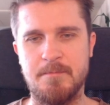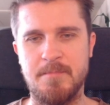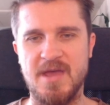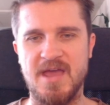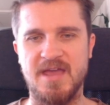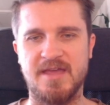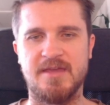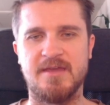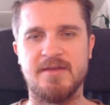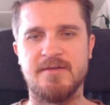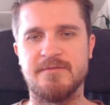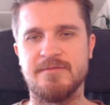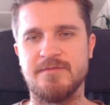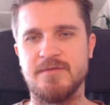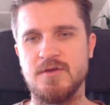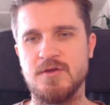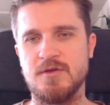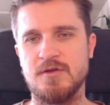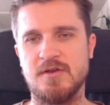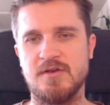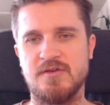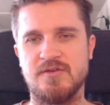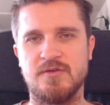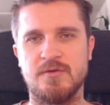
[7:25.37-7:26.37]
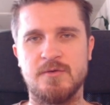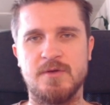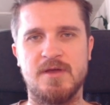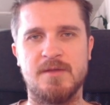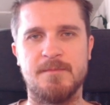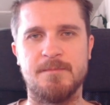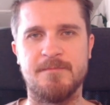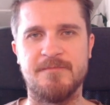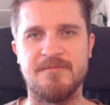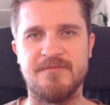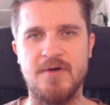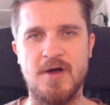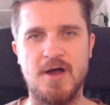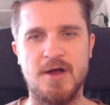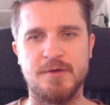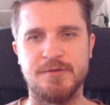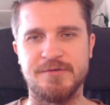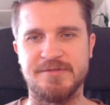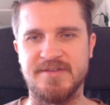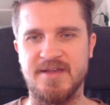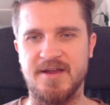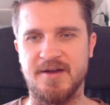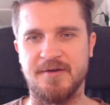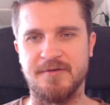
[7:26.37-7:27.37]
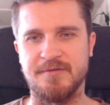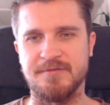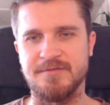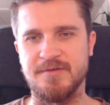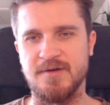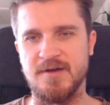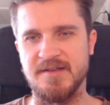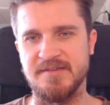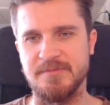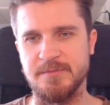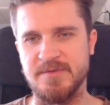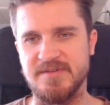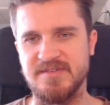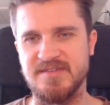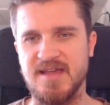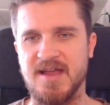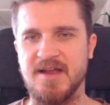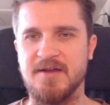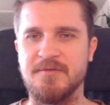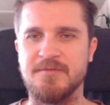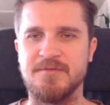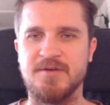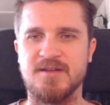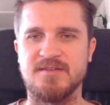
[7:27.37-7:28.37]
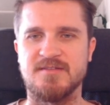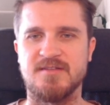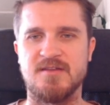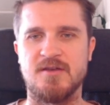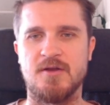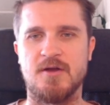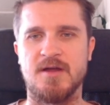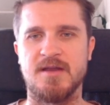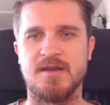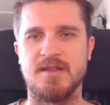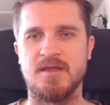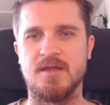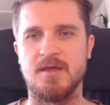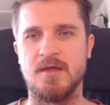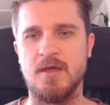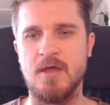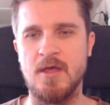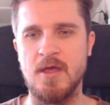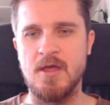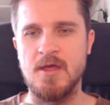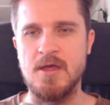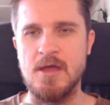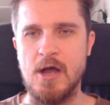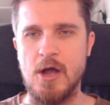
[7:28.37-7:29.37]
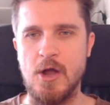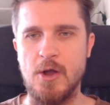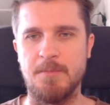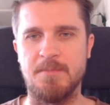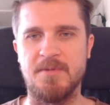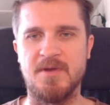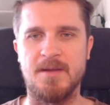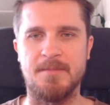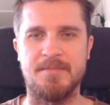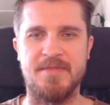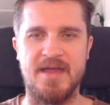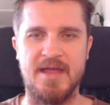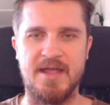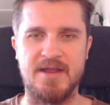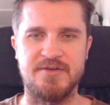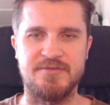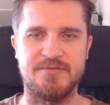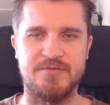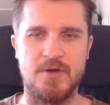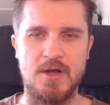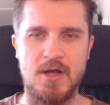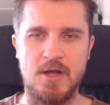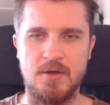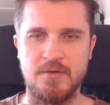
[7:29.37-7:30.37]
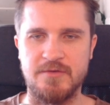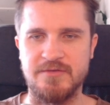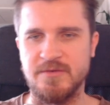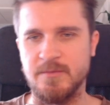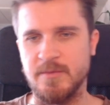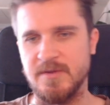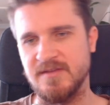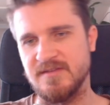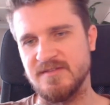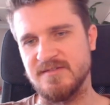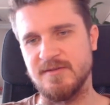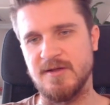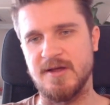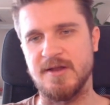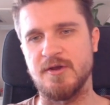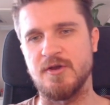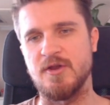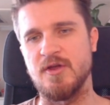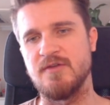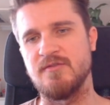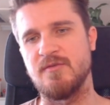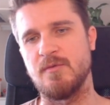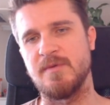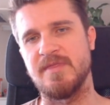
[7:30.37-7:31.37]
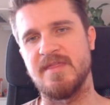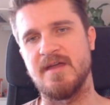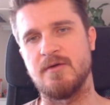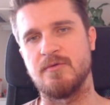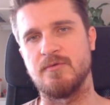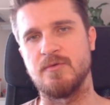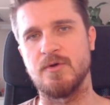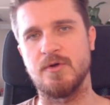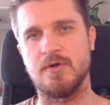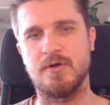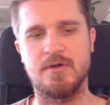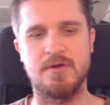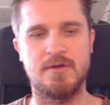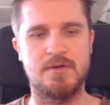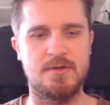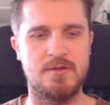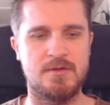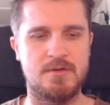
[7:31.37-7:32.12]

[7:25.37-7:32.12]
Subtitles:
begging for you to do a file sacrifice. We sacrifice the knight here, open up the H file so we can slide on over with our rook.